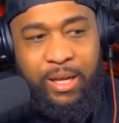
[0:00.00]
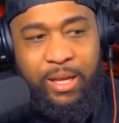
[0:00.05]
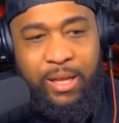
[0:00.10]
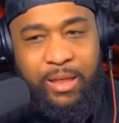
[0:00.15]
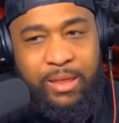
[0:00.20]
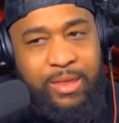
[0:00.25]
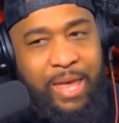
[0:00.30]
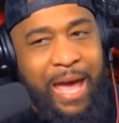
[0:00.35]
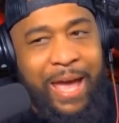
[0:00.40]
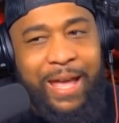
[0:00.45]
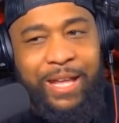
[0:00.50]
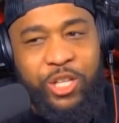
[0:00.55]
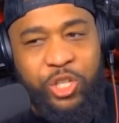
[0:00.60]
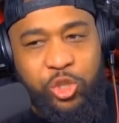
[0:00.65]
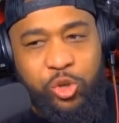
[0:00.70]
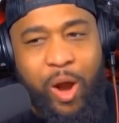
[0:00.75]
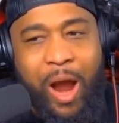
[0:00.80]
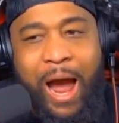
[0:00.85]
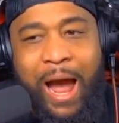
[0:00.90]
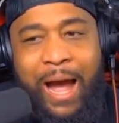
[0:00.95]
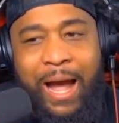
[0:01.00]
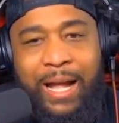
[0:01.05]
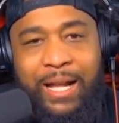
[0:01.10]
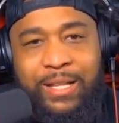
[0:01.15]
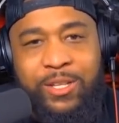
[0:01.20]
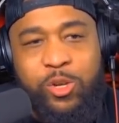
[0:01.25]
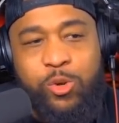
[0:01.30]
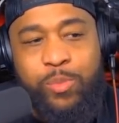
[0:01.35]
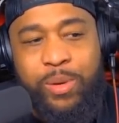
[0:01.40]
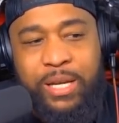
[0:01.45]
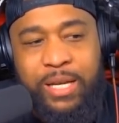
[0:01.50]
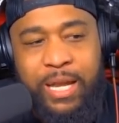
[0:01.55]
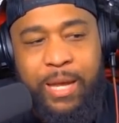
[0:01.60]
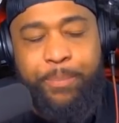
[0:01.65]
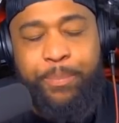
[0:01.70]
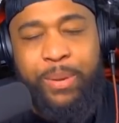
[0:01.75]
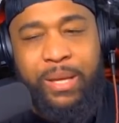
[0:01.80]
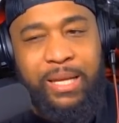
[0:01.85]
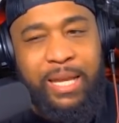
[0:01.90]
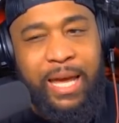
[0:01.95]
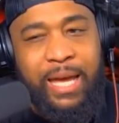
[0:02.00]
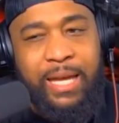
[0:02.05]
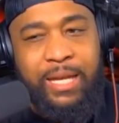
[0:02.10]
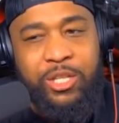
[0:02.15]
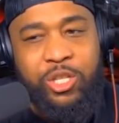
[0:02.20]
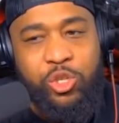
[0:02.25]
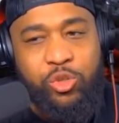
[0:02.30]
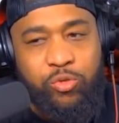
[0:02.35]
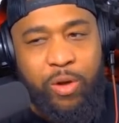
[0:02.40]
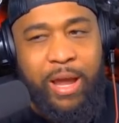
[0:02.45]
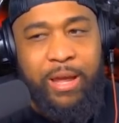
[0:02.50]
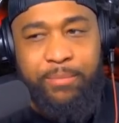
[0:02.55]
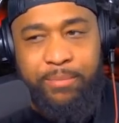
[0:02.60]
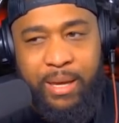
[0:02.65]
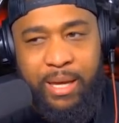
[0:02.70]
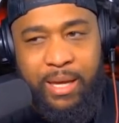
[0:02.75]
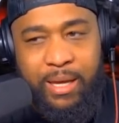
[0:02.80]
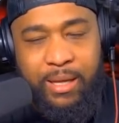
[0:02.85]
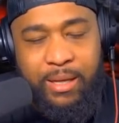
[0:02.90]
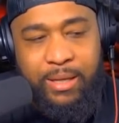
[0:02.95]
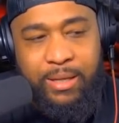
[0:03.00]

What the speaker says: they try to manipulate straight men.